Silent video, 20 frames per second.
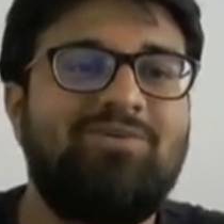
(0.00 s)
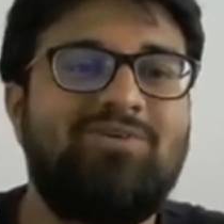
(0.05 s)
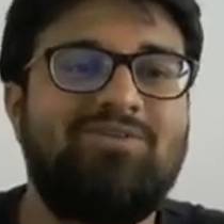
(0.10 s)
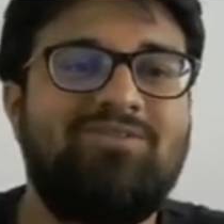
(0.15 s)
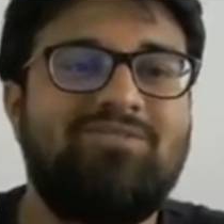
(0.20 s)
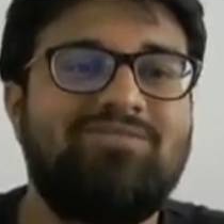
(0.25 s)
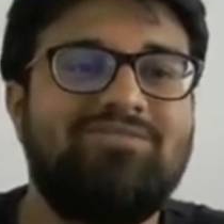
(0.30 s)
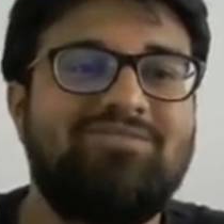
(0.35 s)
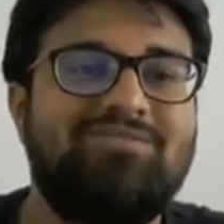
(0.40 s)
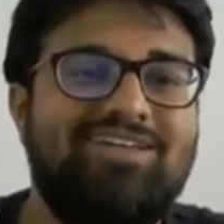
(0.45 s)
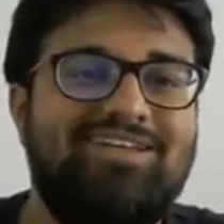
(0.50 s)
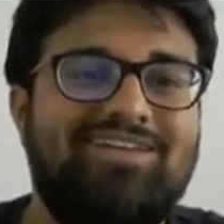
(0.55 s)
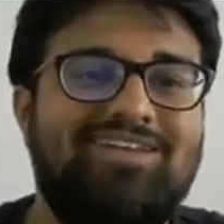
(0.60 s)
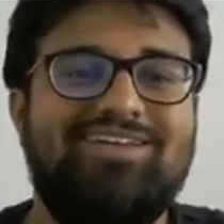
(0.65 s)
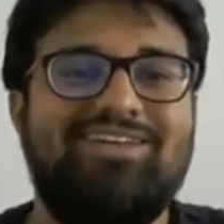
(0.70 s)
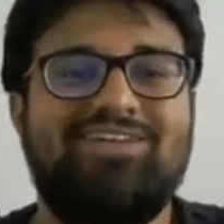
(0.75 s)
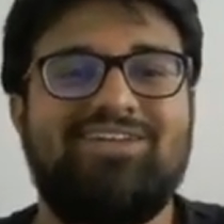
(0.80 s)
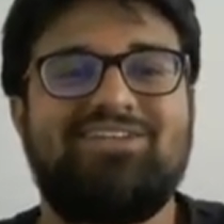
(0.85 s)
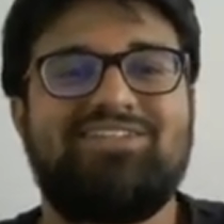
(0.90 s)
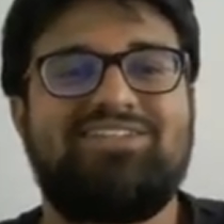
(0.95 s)
no?
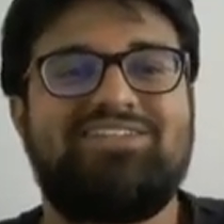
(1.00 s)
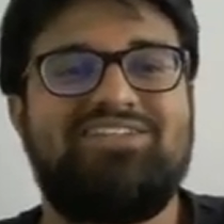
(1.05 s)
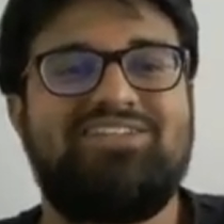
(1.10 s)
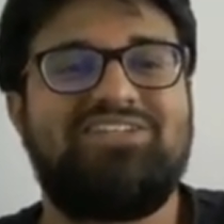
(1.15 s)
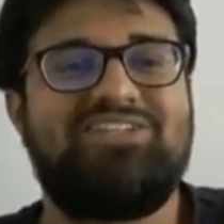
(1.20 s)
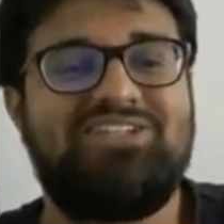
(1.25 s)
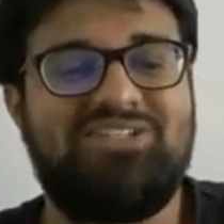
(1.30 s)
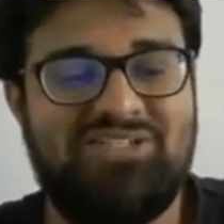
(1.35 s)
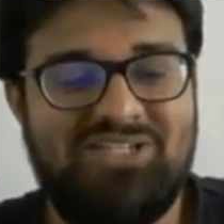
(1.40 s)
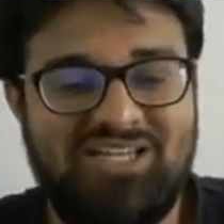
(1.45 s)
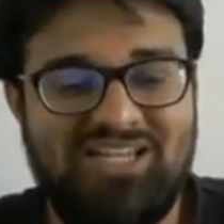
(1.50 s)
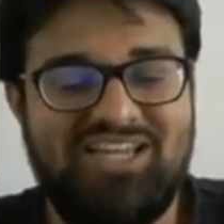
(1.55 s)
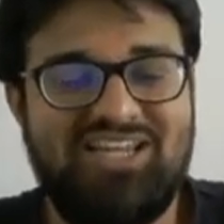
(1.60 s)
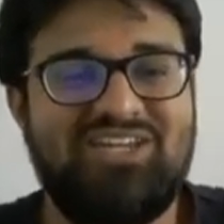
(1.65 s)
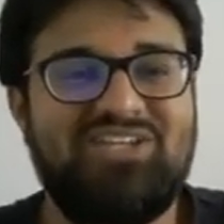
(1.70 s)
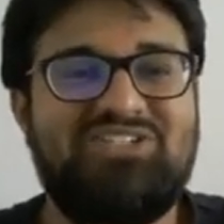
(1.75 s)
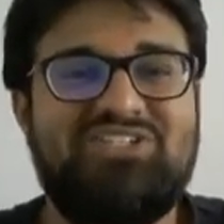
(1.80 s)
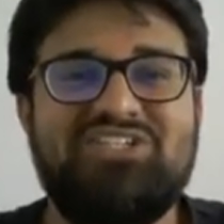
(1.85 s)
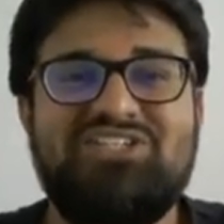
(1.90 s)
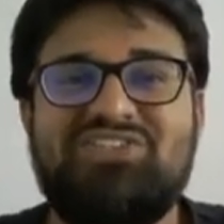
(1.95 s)

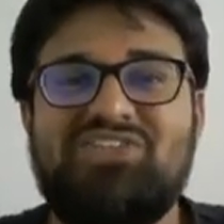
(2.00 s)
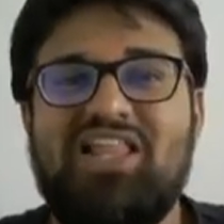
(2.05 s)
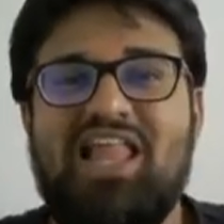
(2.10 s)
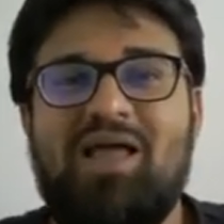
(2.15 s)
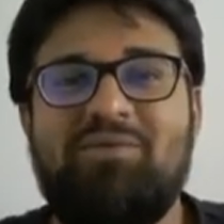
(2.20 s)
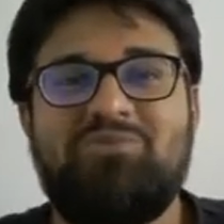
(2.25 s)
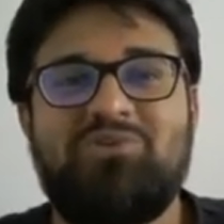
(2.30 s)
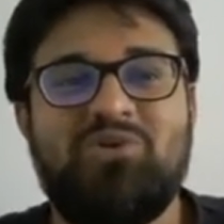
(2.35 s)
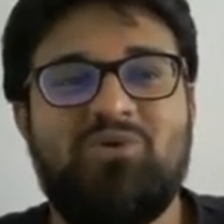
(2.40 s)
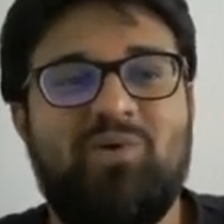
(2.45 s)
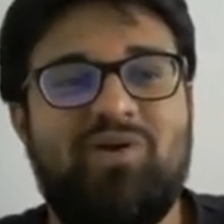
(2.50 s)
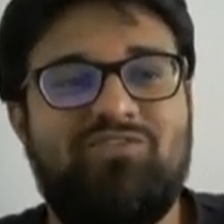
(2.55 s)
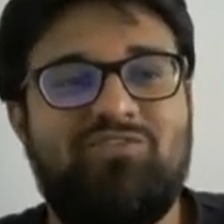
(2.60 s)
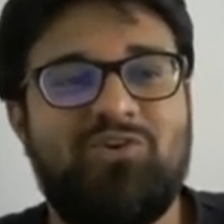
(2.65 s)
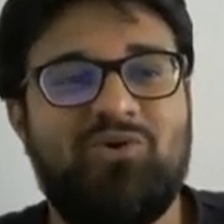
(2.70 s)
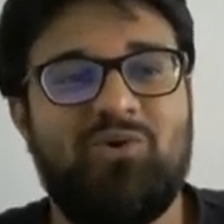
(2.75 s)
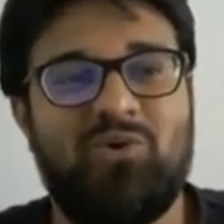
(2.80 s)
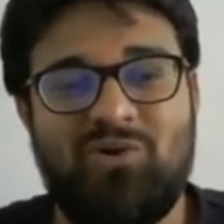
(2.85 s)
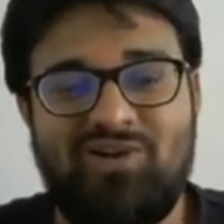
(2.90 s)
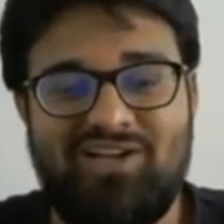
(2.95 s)
She slaps you if
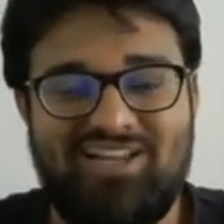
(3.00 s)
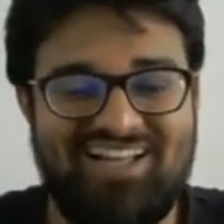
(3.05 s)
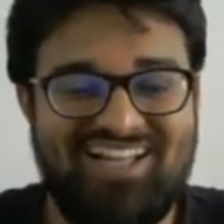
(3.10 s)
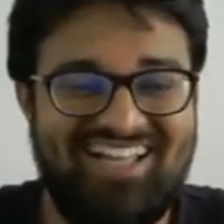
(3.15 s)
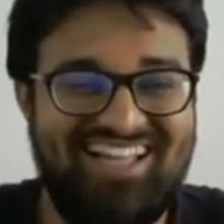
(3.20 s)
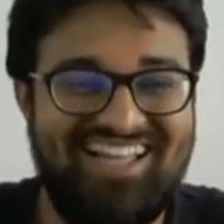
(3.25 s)
you don't.